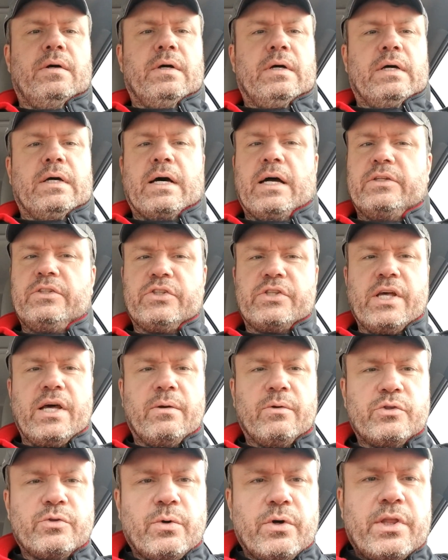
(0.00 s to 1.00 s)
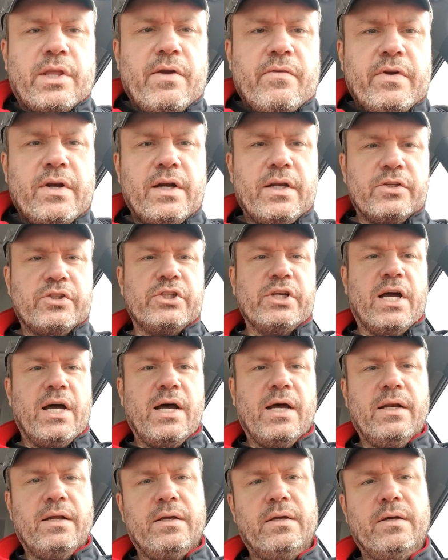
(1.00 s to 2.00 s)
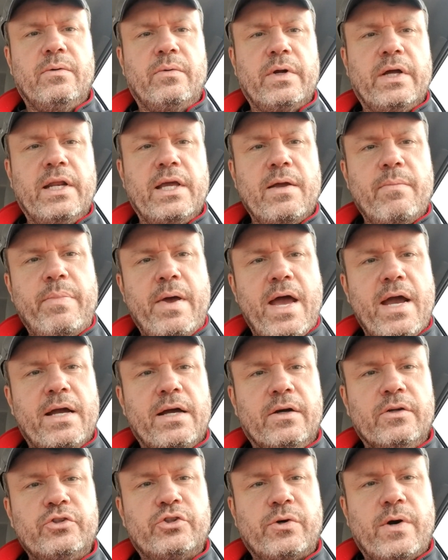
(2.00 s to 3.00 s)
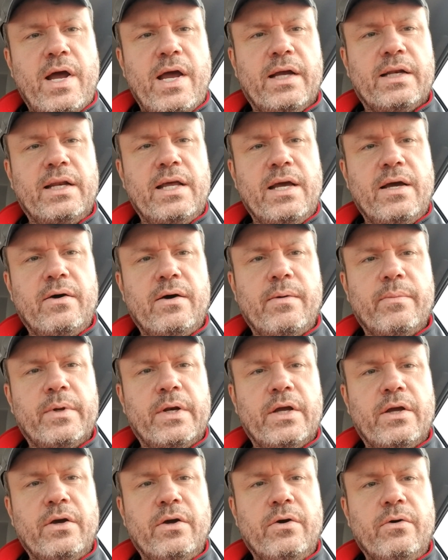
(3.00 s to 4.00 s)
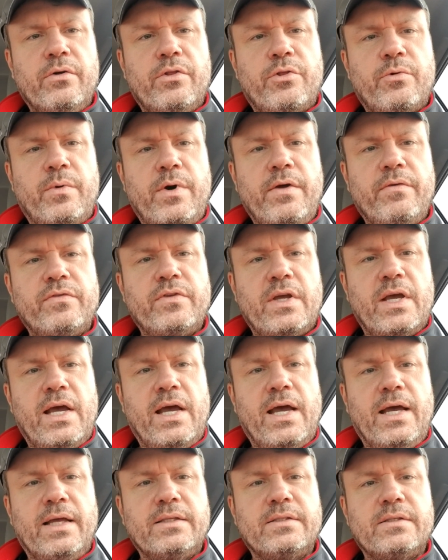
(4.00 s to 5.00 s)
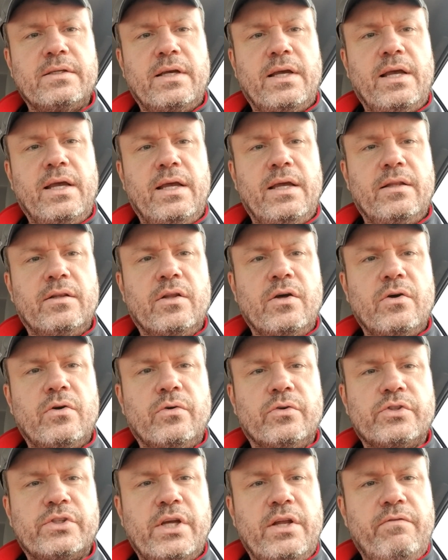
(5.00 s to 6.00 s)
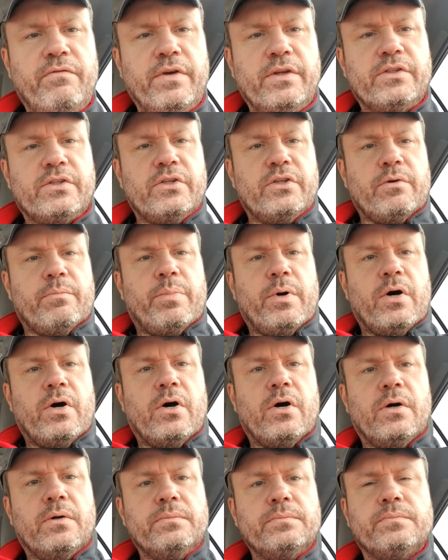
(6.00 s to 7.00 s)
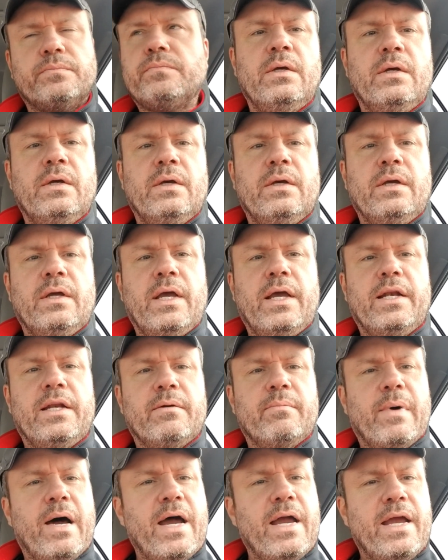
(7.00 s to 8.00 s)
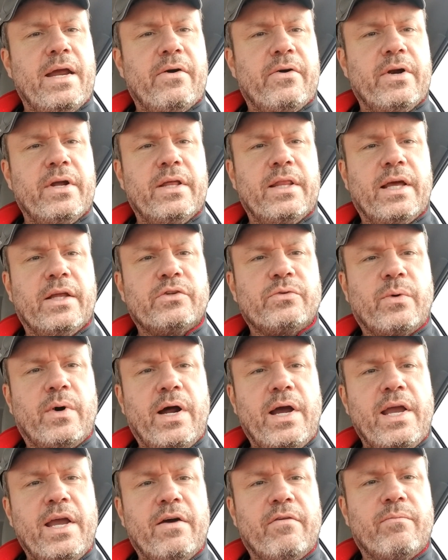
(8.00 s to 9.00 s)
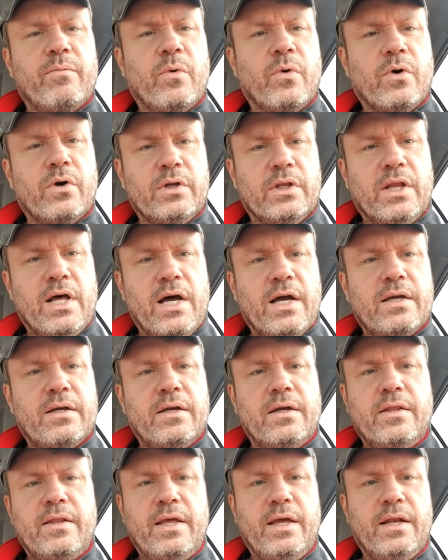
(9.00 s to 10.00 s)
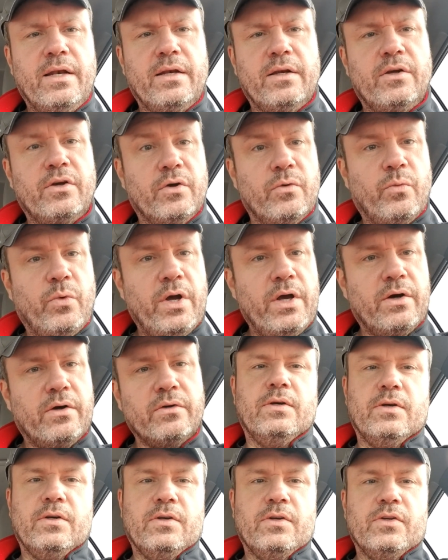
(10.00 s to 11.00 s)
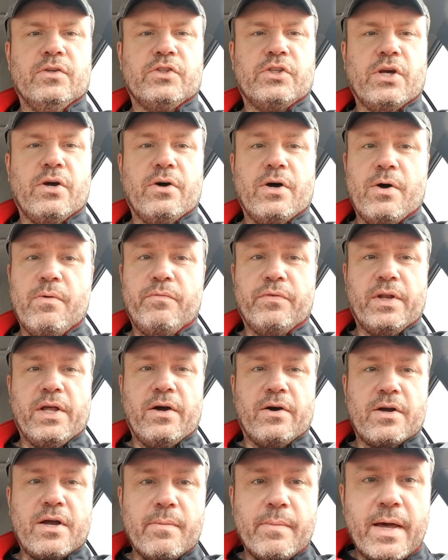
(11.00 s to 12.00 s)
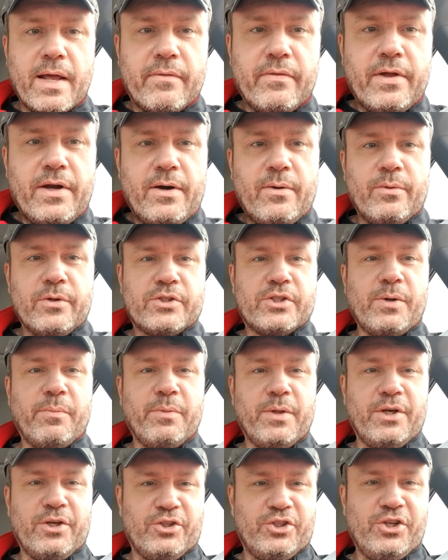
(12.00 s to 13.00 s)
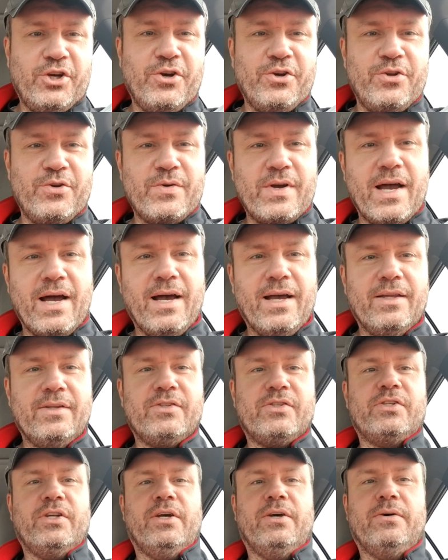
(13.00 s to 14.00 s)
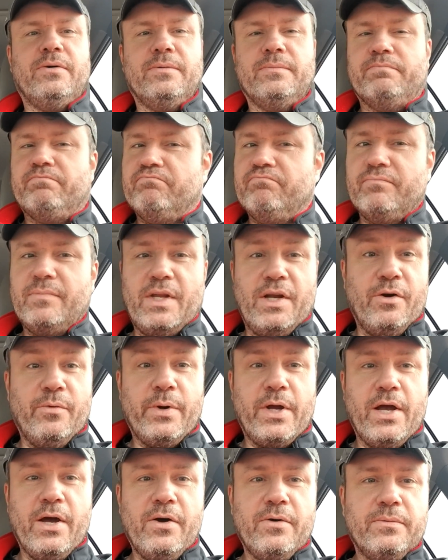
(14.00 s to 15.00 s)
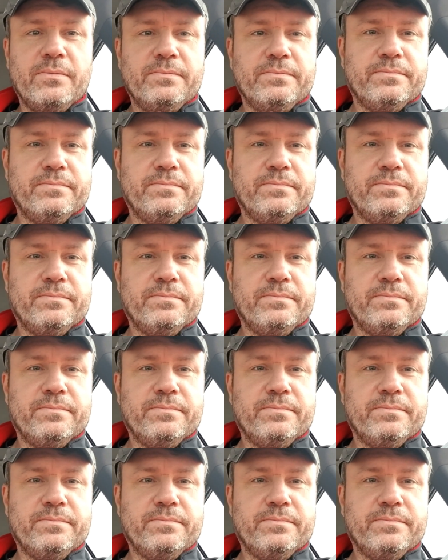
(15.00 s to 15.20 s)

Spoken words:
I just thought it was worth giving it a shot. We're going to get back on track now. I'm going to go thrift at a local St. Vincent de Paul. And in my area, that's where I have more luck than Goodwill. So hopefully I'll come out of there with something to show you guys. So here we go.